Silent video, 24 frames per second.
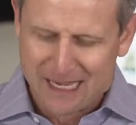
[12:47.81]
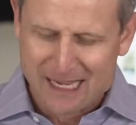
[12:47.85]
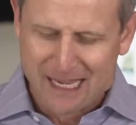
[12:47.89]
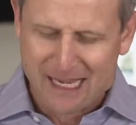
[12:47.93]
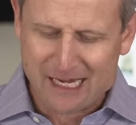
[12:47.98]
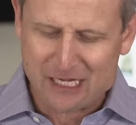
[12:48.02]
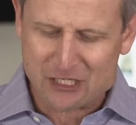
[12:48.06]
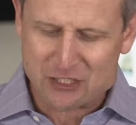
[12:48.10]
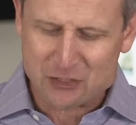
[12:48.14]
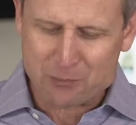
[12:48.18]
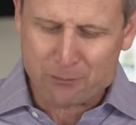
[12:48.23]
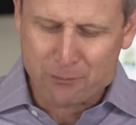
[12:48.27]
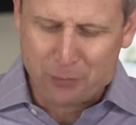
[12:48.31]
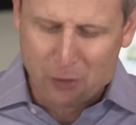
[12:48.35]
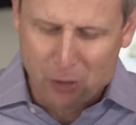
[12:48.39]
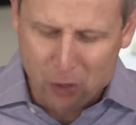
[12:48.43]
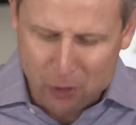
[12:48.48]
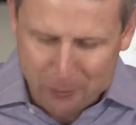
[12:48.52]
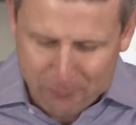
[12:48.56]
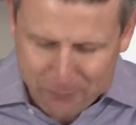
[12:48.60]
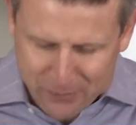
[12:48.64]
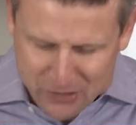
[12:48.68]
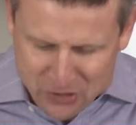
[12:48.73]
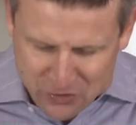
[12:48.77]
He's
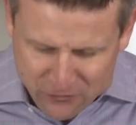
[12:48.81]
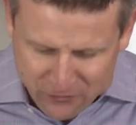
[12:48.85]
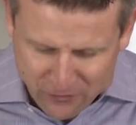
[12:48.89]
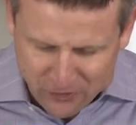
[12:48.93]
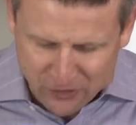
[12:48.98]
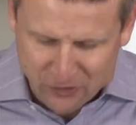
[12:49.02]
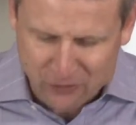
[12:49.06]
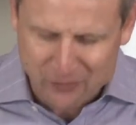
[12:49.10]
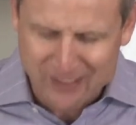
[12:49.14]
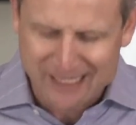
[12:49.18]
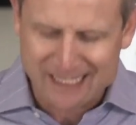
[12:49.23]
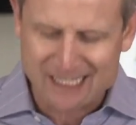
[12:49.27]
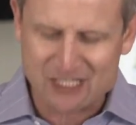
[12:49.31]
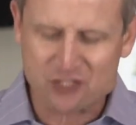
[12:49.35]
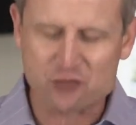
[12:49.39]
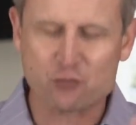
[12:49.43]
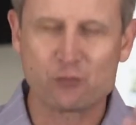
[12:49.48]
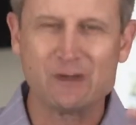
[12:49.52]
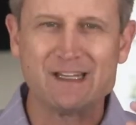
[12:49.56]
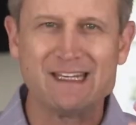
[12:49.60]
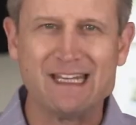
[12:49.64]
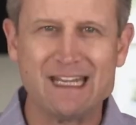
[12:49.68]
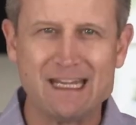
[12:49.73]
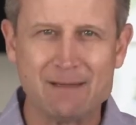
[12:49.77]
purposed for you, his
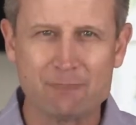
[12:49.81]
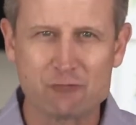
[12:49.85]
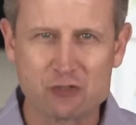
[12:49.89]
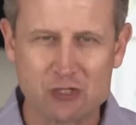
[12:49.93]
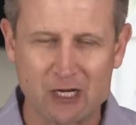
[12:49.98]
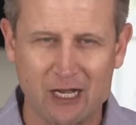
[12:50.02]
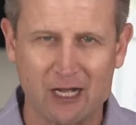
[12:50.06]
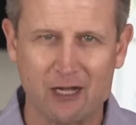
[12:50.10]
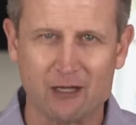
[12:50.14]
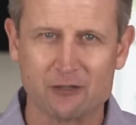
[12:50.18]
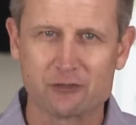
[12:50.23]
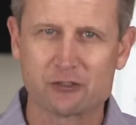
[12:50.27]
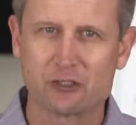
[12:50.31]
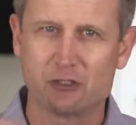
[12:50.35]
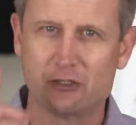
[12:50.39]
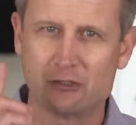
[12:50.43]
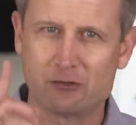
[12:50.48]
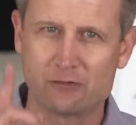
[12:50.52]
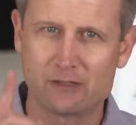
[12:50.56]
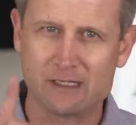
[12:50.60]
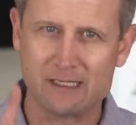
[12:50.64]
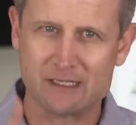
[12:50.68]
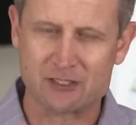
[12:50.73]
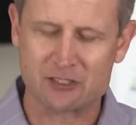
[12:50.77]
redeemed child, to
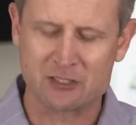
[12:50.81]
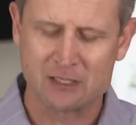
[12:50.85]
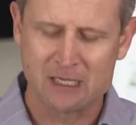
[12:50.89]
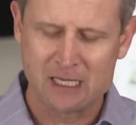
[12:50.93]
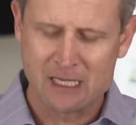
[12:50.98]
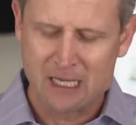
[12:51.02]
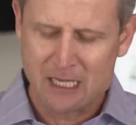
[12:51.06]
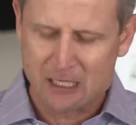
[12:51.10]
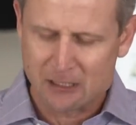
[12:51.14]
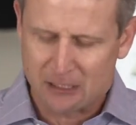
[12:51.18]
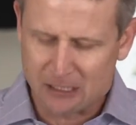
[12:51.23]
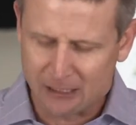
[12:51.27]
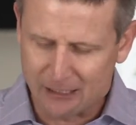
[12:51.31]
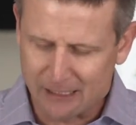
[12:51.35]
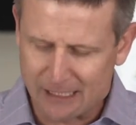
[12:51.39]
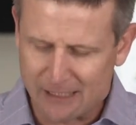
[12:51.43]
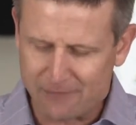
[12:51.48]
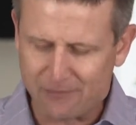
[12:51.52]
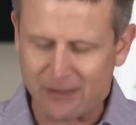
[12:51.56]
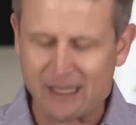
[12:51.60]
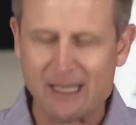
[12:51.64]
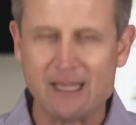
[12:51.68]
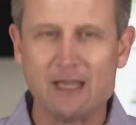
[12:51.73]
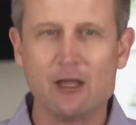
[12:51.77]
do this, to
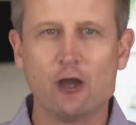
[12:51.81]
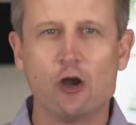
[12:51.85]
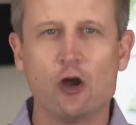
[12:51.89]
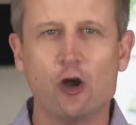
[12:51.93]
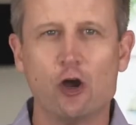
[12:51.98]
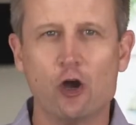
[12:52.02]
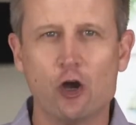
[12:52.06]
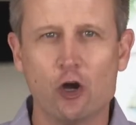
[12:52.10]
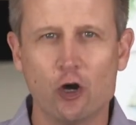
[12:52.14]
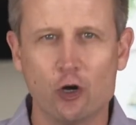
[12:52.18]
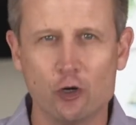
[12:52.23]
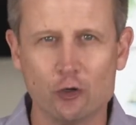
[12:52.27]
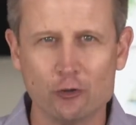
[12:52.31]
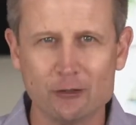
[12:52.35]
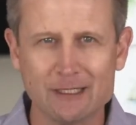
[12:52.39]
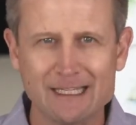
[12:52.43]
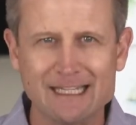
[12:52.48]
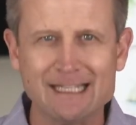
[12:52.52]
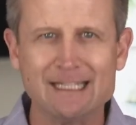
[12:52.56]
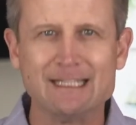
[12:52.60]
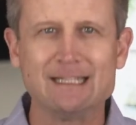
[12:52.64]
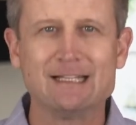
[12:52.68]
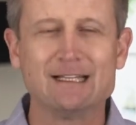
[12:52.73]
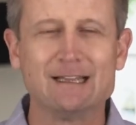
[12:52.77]
live a
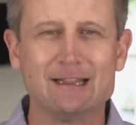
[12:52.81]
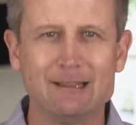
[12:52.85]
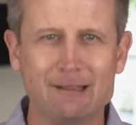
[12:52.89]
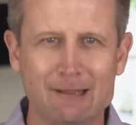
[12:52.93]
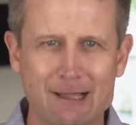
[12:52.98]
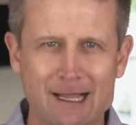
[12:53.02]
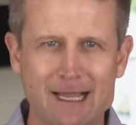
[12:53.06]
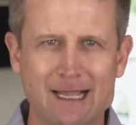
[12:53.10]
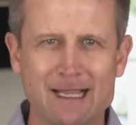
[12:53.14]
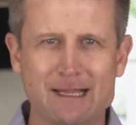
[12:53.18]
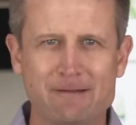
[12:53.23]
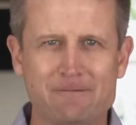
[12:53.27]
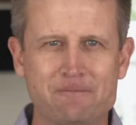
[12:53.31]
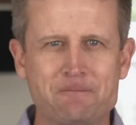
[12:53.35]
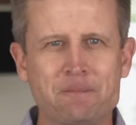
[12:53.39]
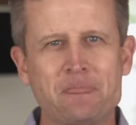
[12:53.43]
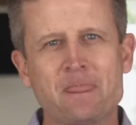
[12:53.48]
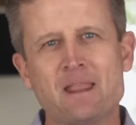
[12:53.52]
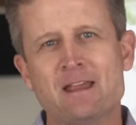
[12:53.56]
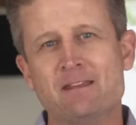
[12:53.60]
holy life.